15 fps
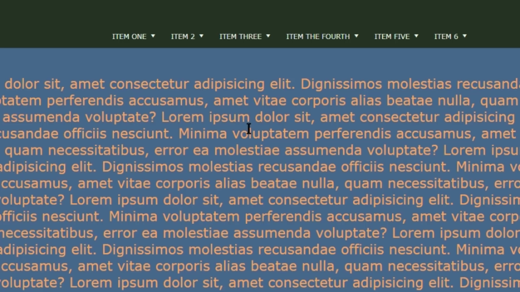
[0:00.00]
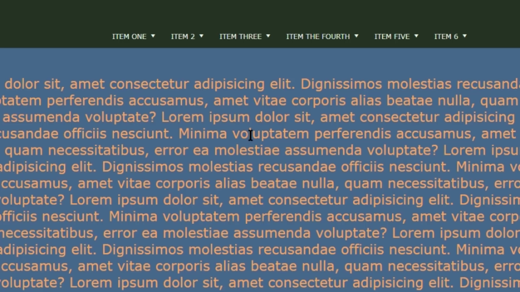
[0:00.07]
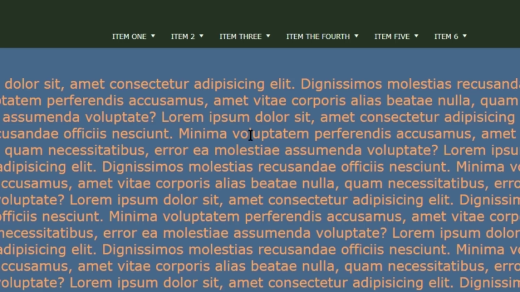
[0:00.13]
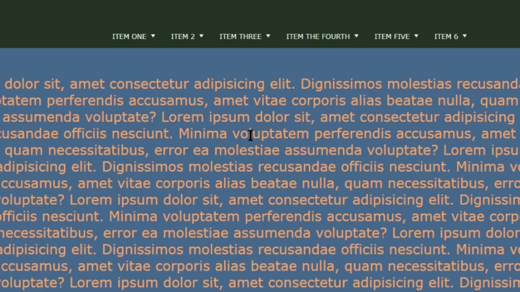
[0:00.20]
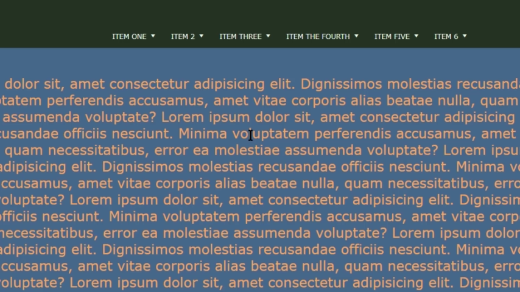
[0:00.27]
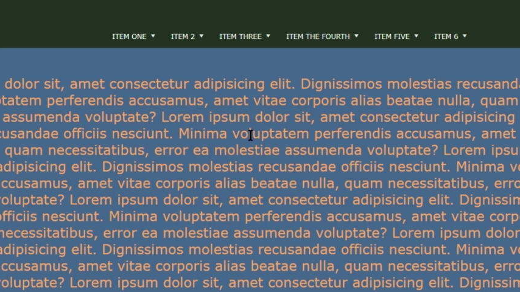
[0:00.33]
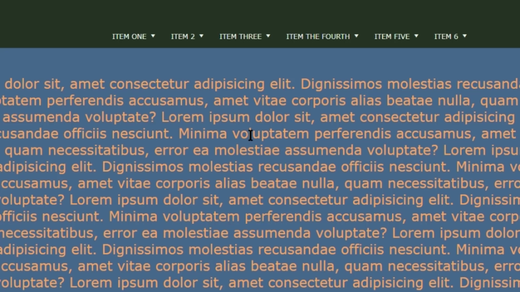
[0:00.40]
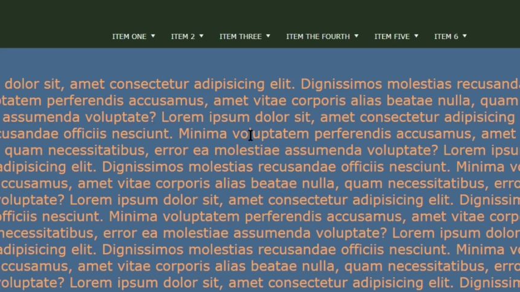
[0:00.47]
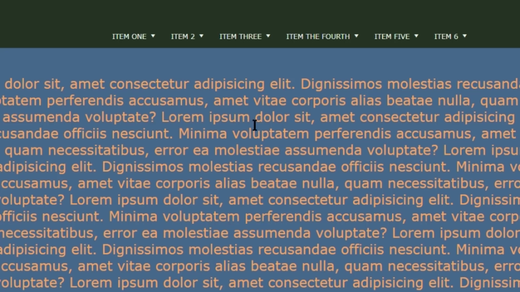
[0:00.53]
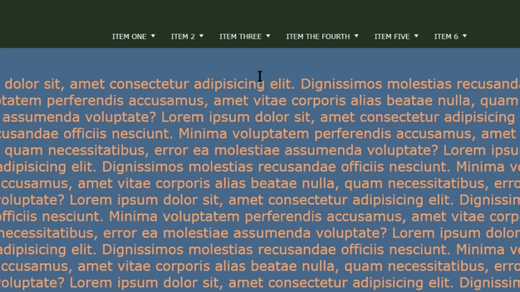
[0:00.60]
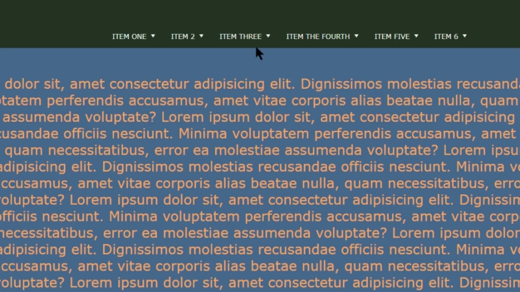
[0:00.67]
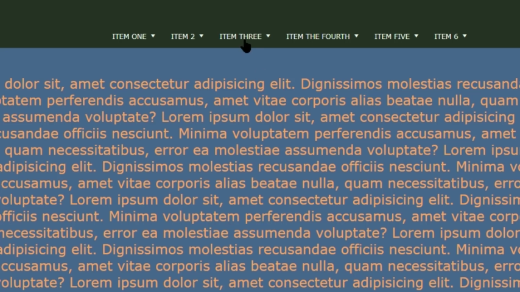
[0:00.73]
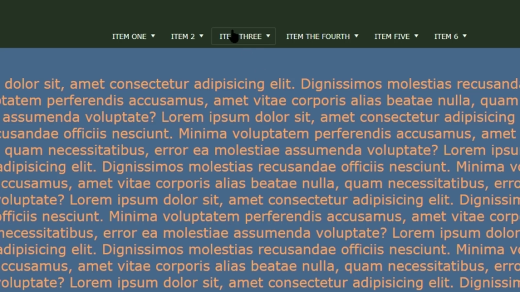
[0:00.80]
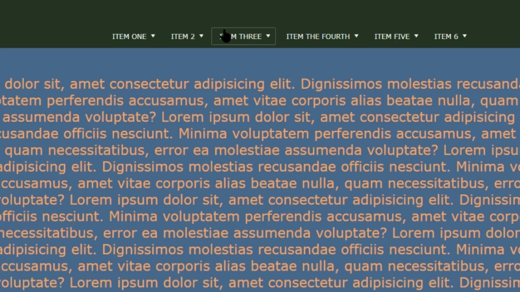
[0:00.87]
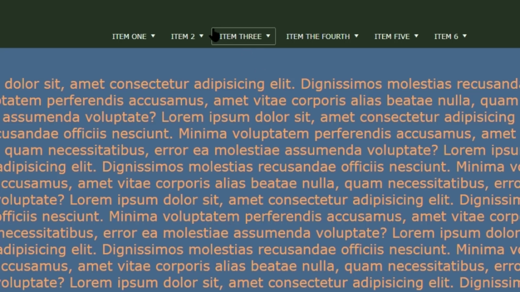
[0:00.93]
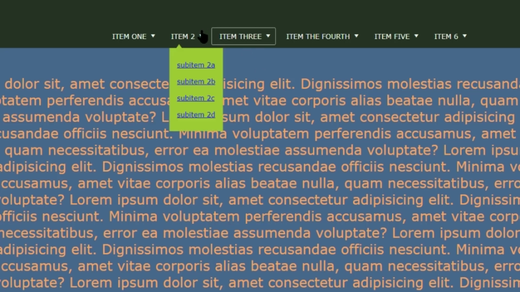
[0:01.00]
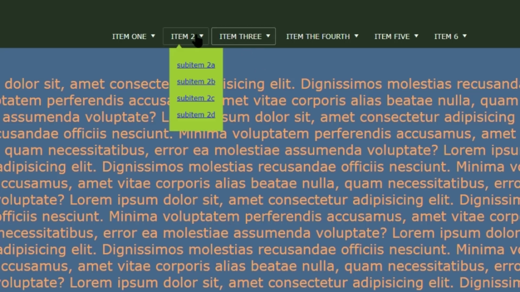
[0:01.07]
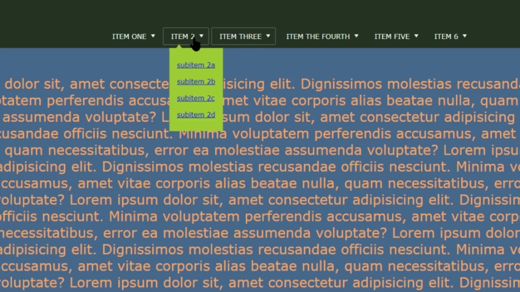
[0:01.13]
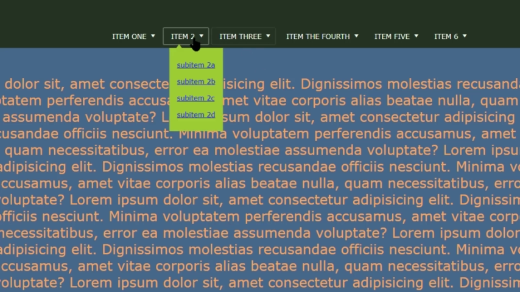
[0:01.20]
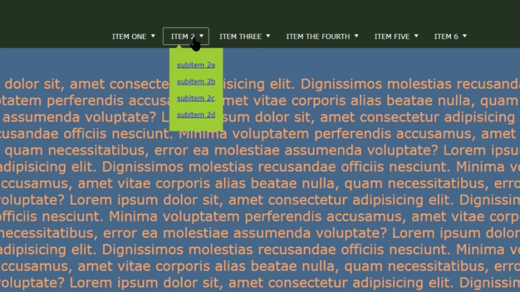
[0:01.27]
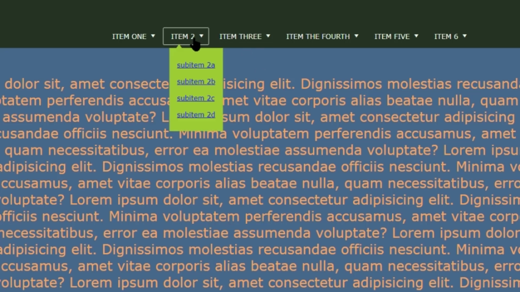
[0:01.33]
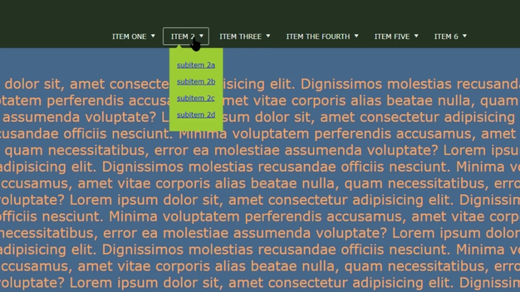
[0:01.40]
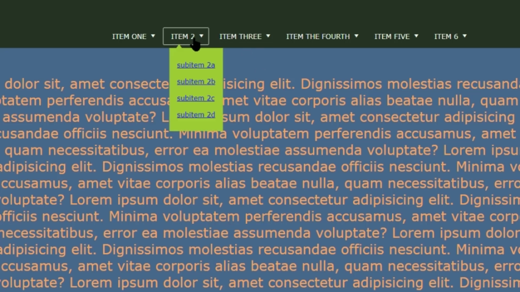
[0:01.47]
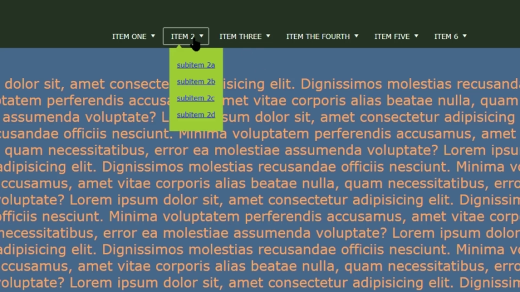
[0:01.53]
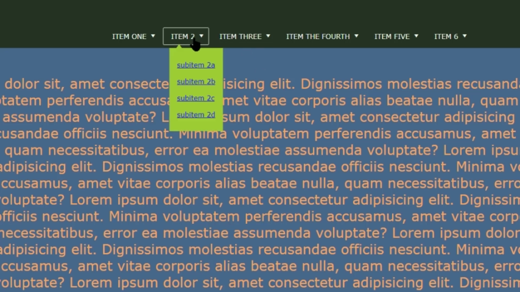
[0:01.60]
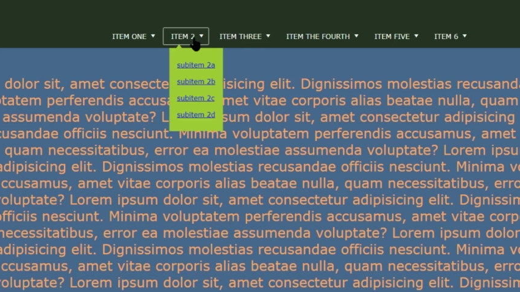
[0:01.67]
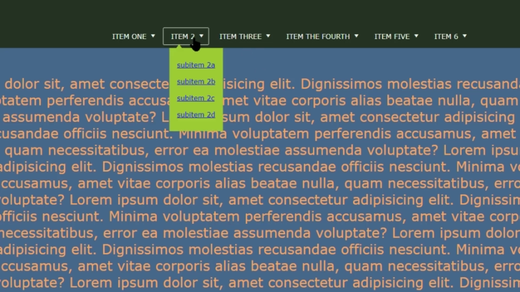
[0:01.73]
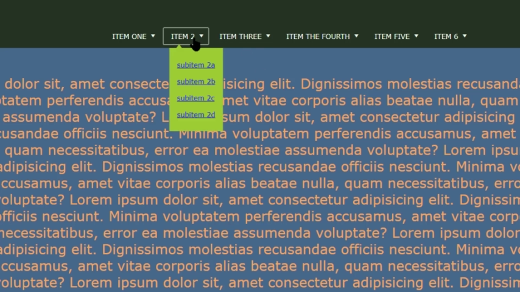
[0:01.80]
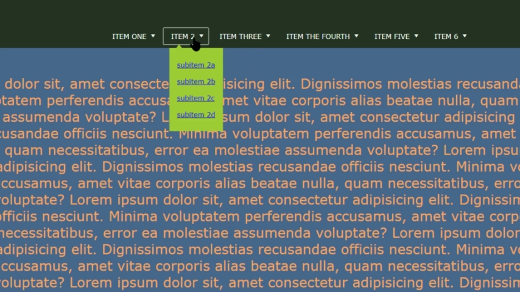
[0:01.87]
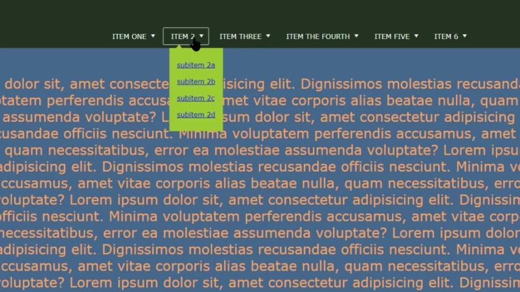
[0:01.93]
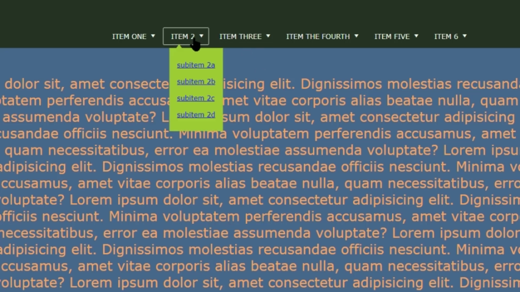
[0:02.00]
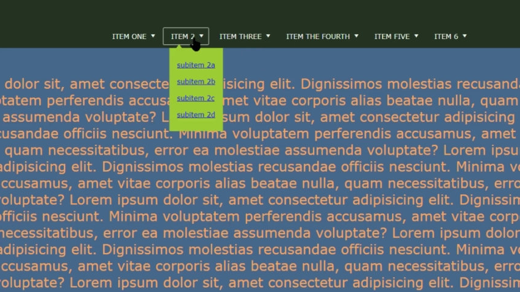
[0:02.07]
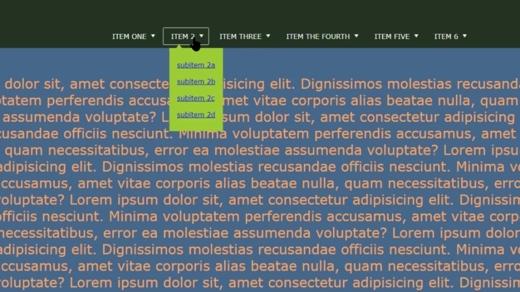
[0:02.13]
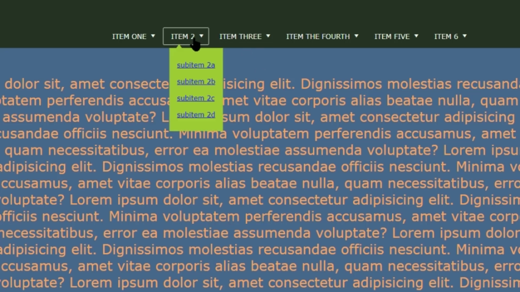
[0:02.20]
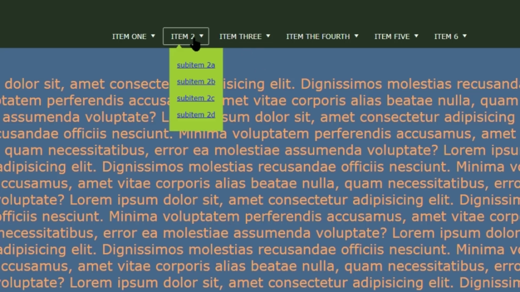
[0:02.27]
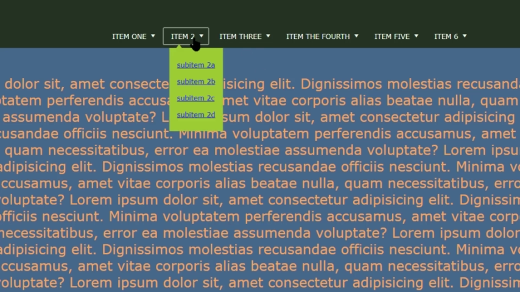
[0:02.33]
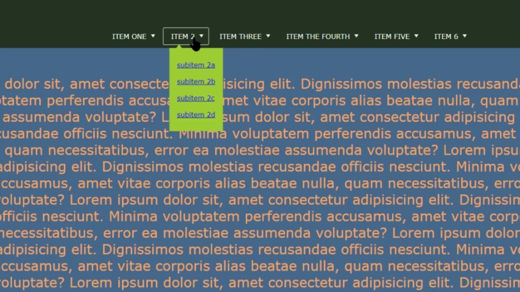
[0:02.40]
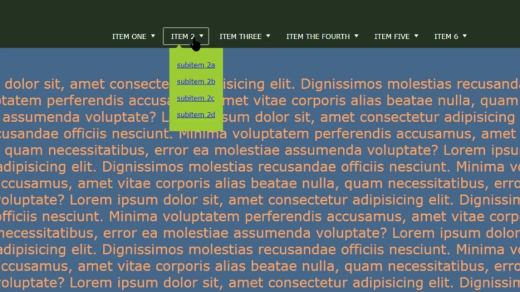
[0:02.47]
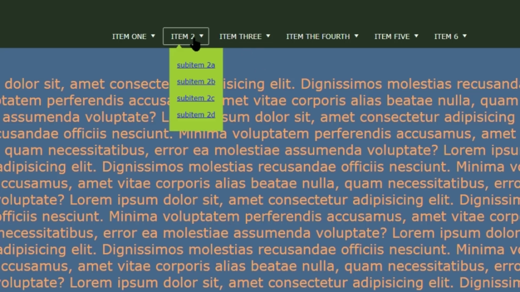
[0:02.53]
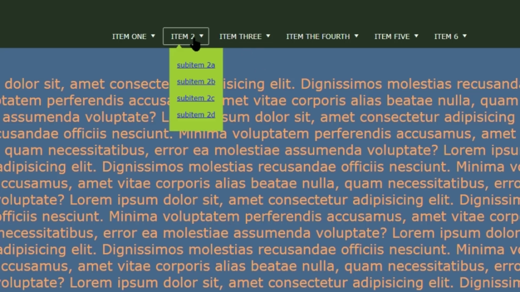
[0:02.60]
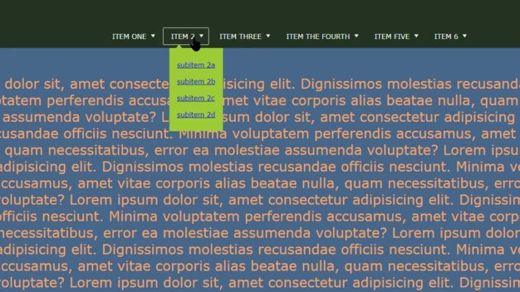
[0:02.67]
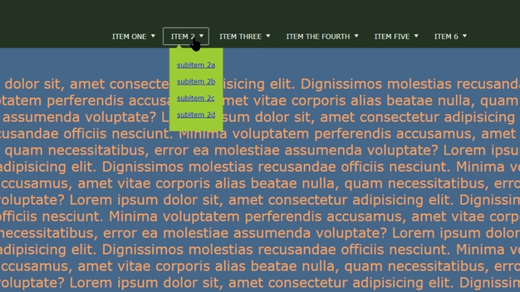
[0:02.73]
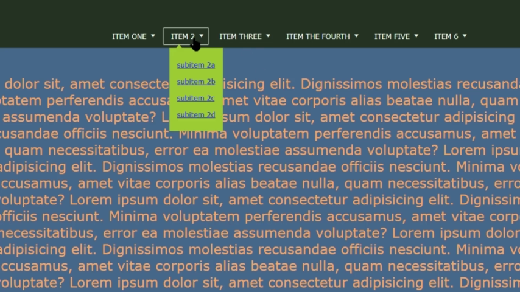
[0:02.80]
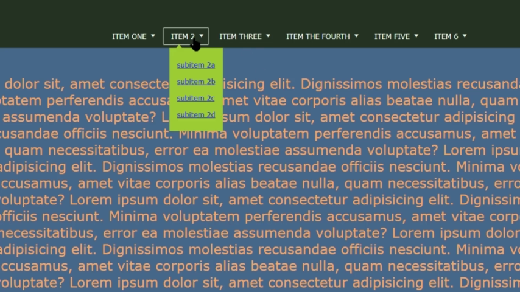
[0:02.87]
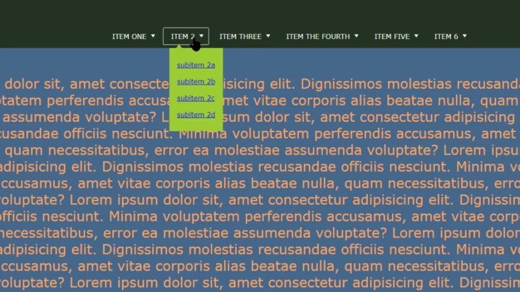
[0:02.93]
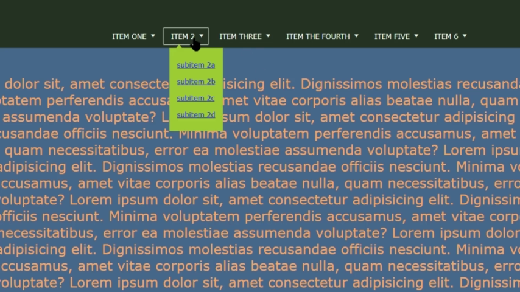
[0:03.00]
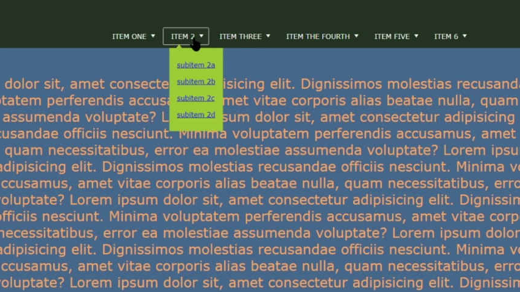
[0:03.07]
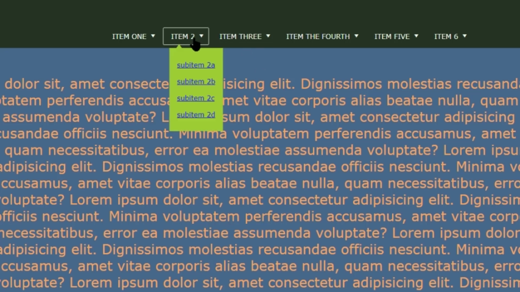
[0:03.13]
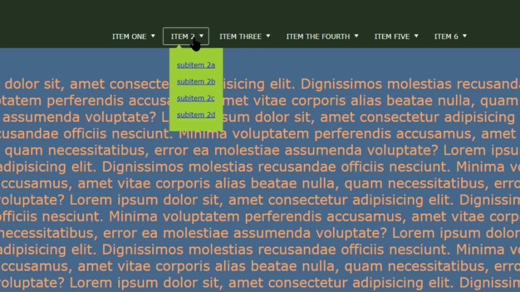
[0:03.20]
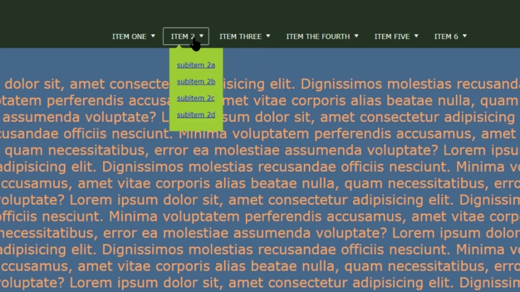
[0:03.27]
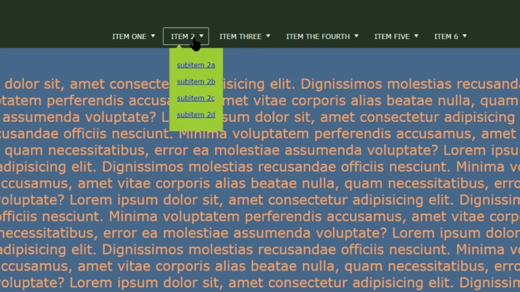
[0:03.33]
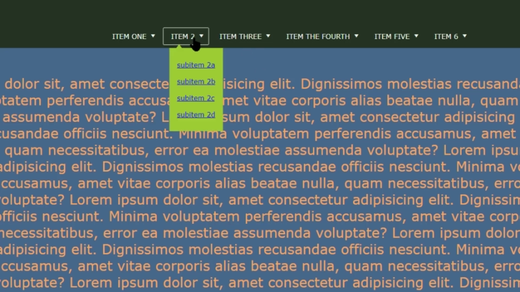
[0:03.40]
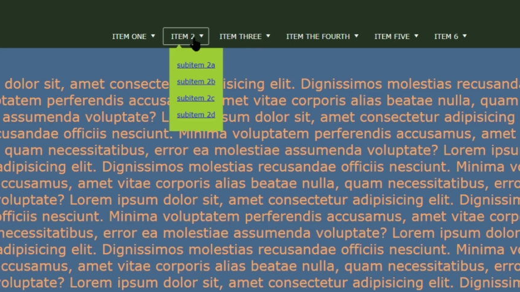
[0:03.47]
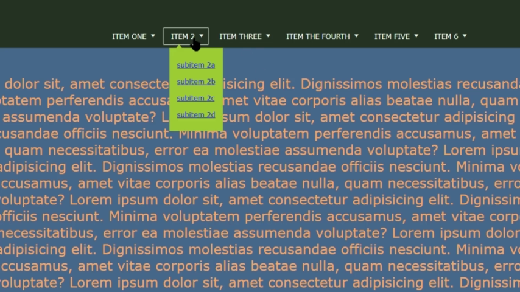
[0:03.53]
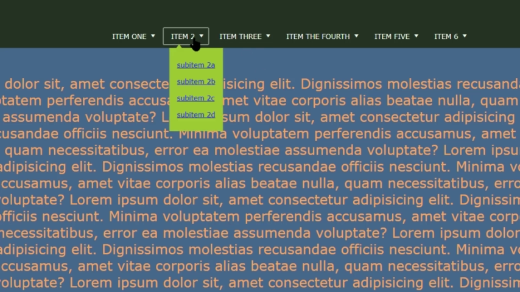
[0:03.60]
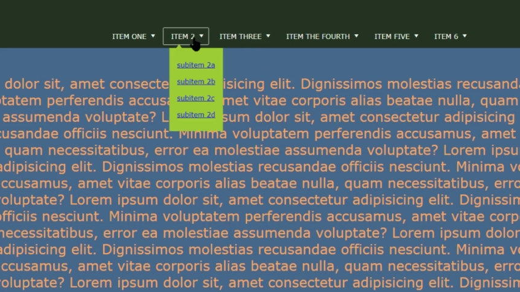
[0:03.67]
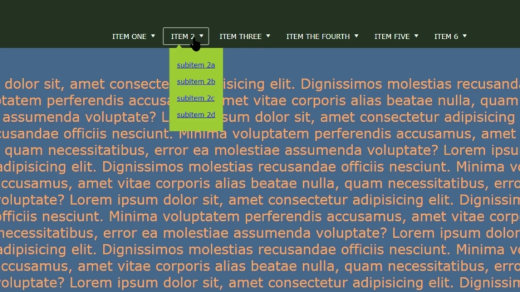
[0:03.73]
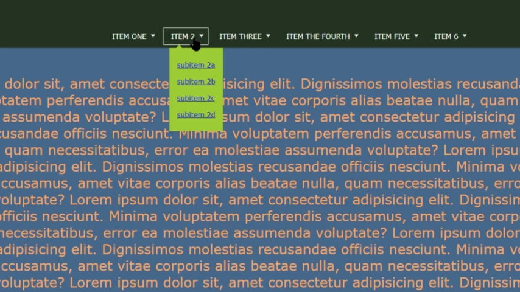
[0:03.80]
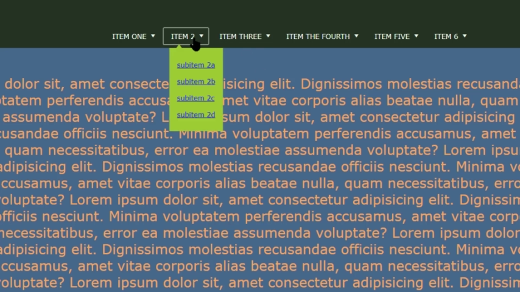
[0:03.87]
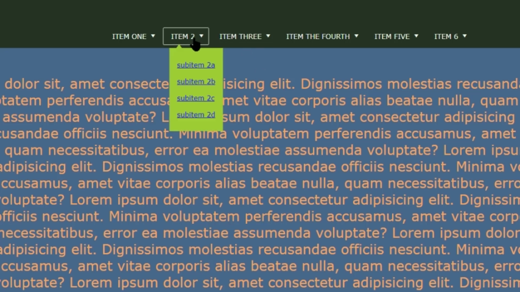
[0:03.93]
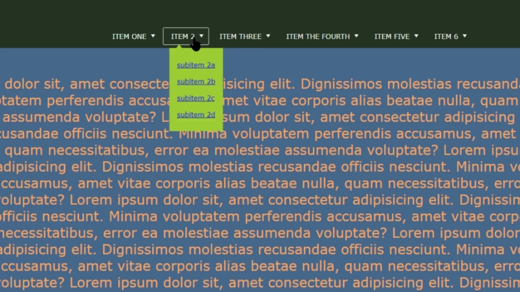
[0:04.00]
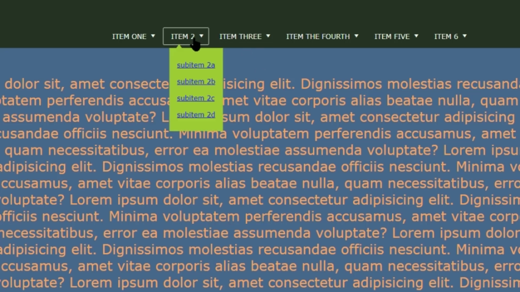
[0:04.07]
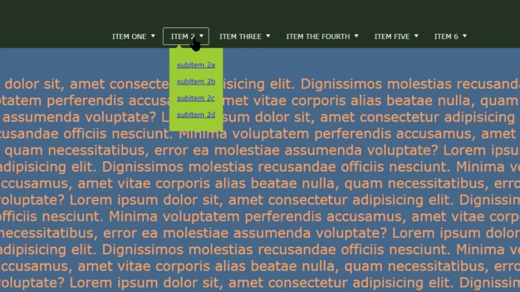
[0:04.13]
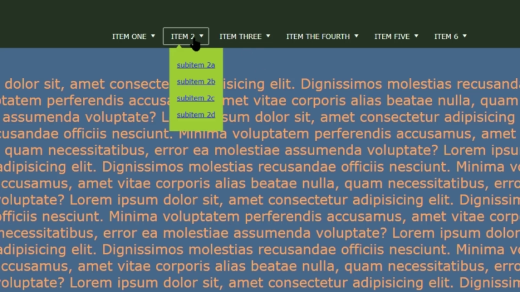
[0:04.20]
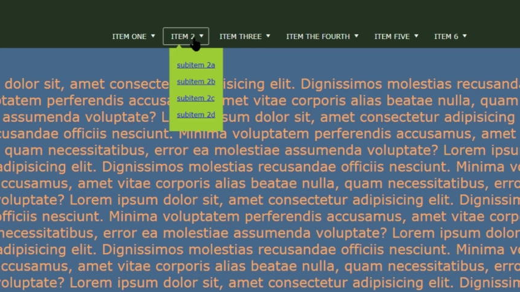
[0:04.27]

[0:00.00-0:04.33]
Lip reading: Nobody's mouth can be seen.